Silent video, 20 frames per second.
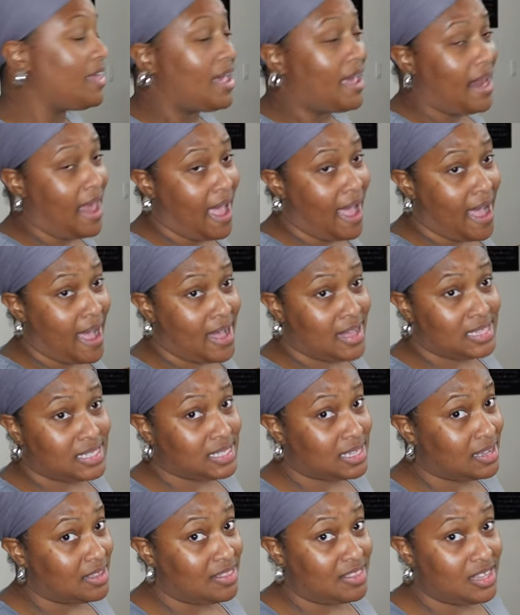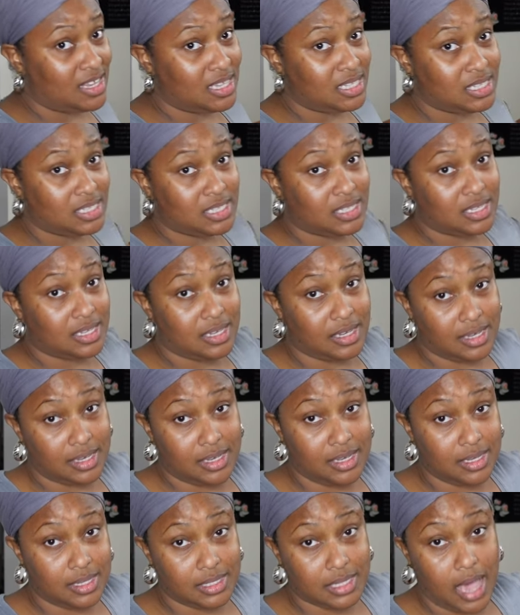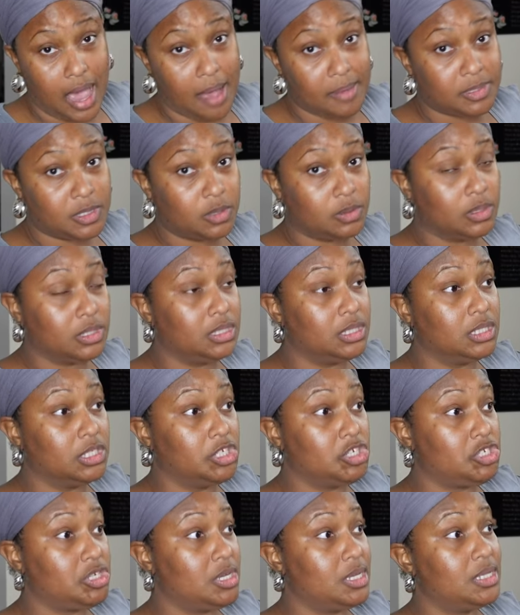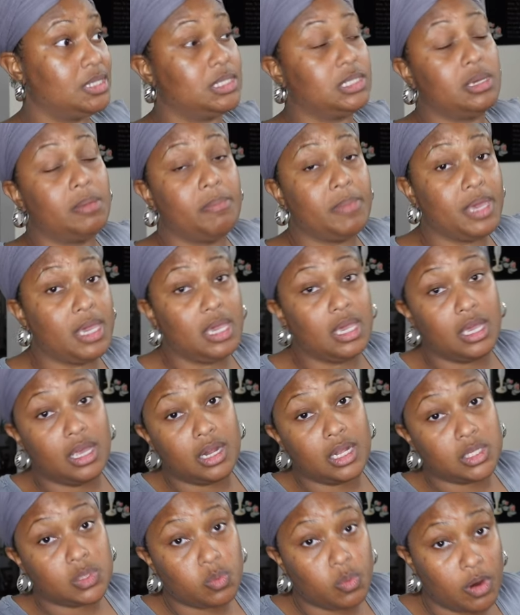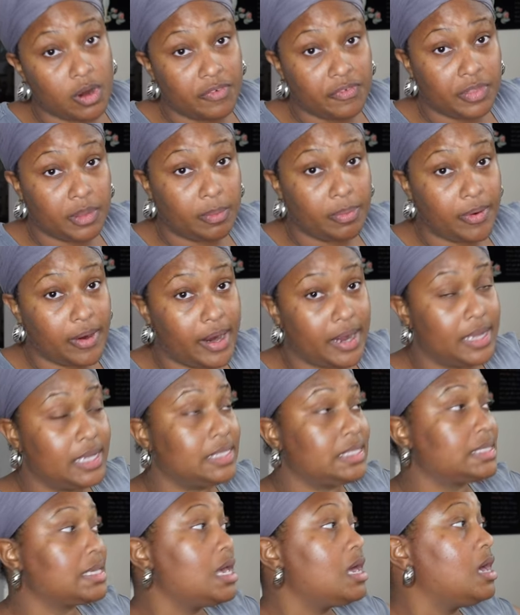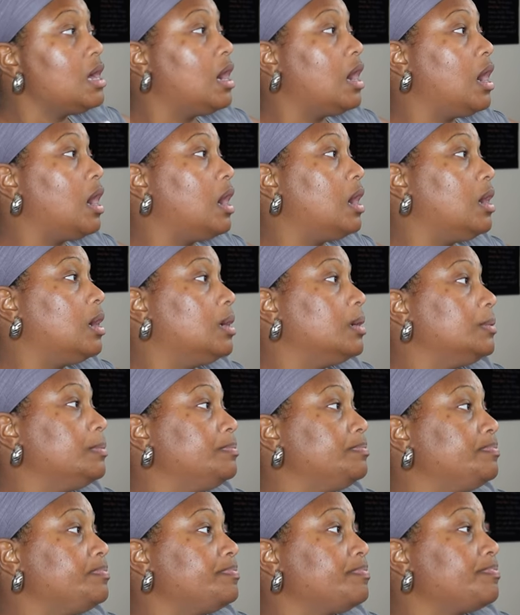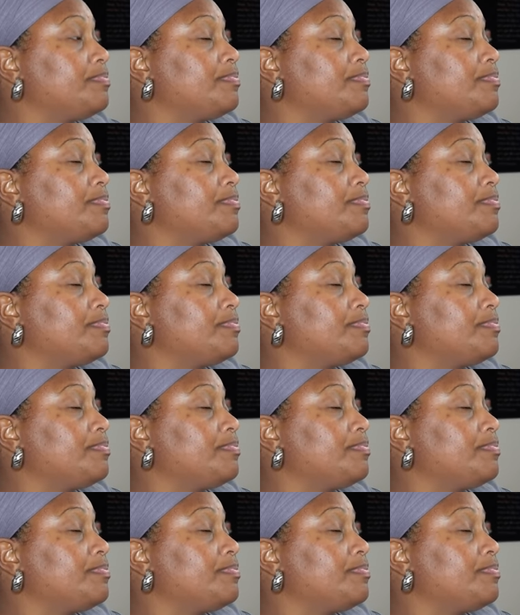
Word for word: that asked, this is absolutely delicious. To me, it is worth the price. Um,